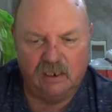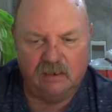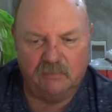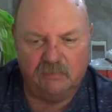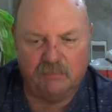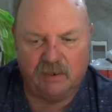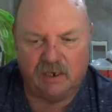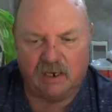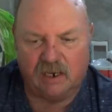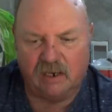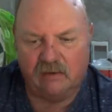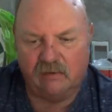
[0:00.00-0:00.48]

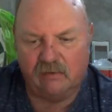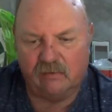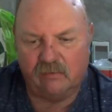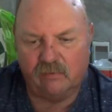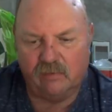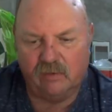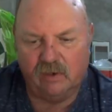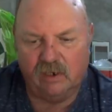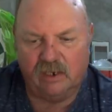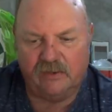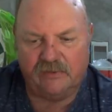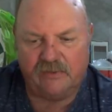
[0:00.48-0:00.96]
but I
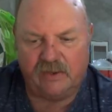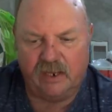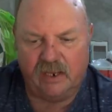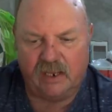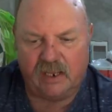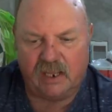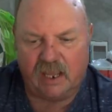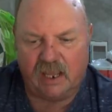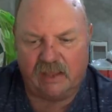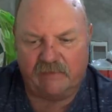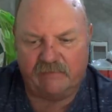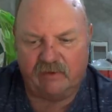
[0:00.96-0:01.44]
really
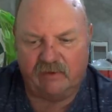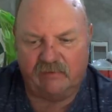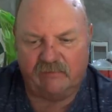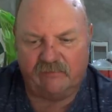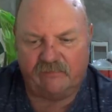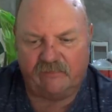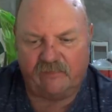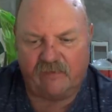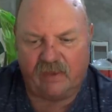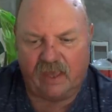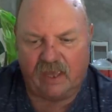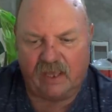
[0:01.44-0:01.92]
think having
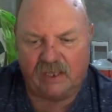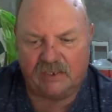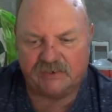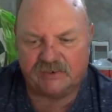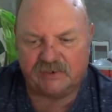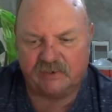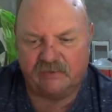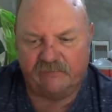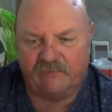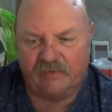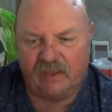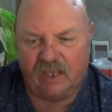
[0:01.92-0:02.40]

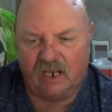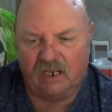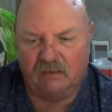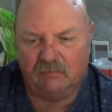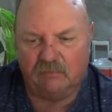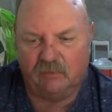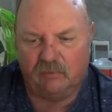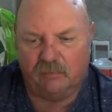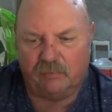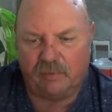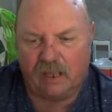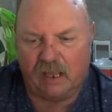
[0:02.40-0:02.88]
fast
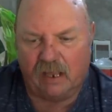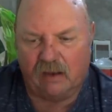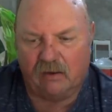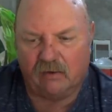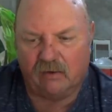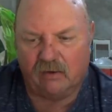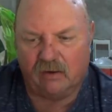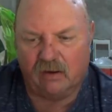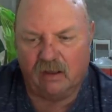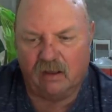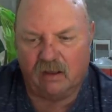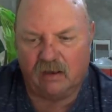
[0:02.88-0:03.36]
available
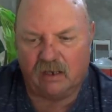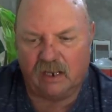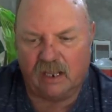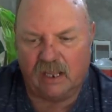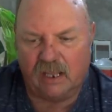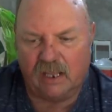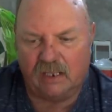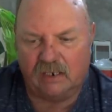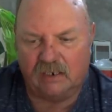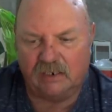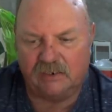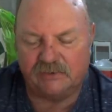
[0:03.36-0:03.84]
power on
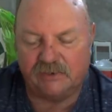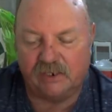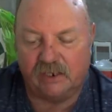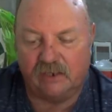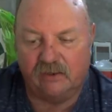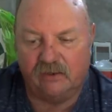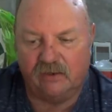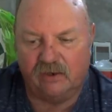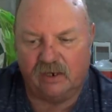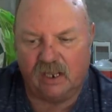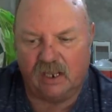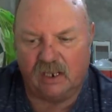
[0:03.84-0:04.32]
hand is a
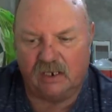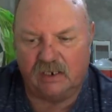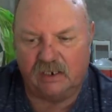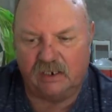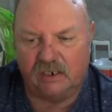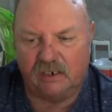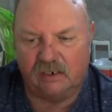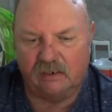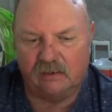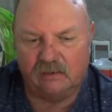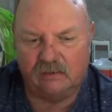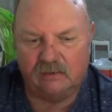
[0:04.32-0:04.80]
good
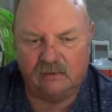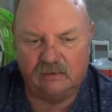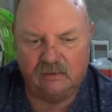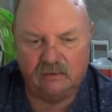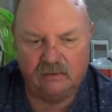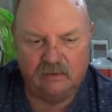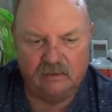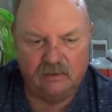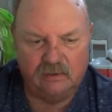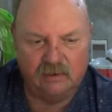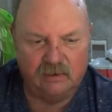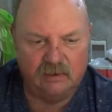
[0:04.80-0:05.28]
idea.
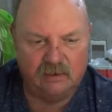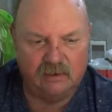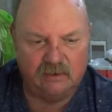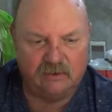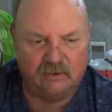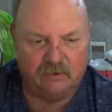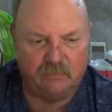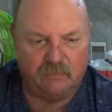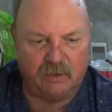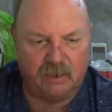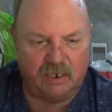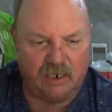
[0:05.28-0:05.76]

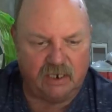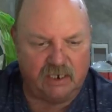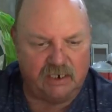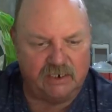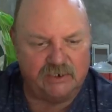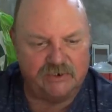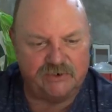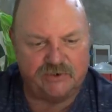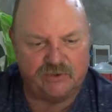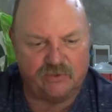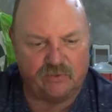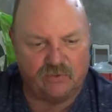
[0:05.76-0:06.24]
The money
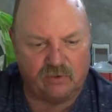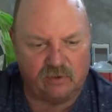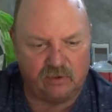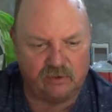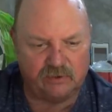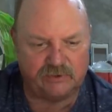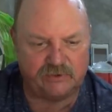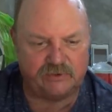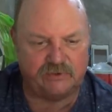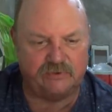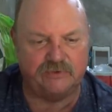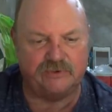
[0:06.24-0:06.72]
is
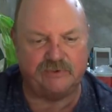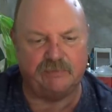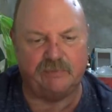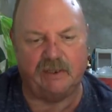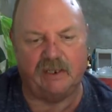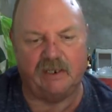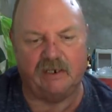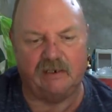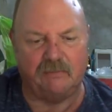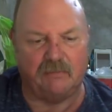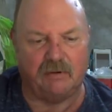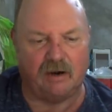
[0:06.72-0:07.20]
yours to
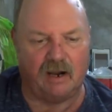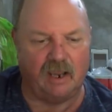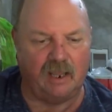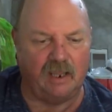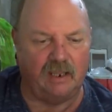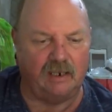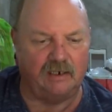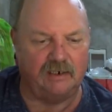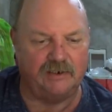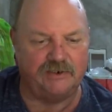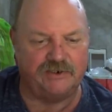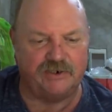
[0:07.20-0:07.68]
spend,
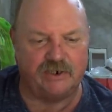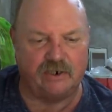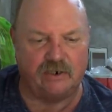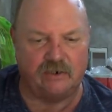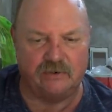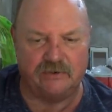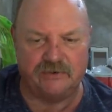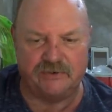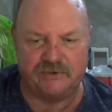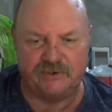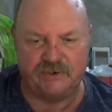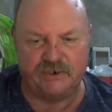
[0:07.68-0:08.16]
Brian.
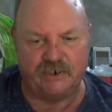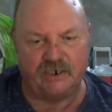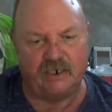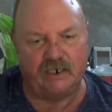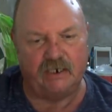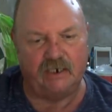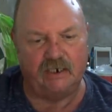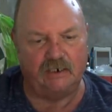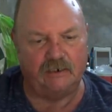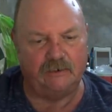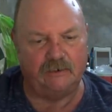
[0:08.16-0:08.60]
Cheers, G.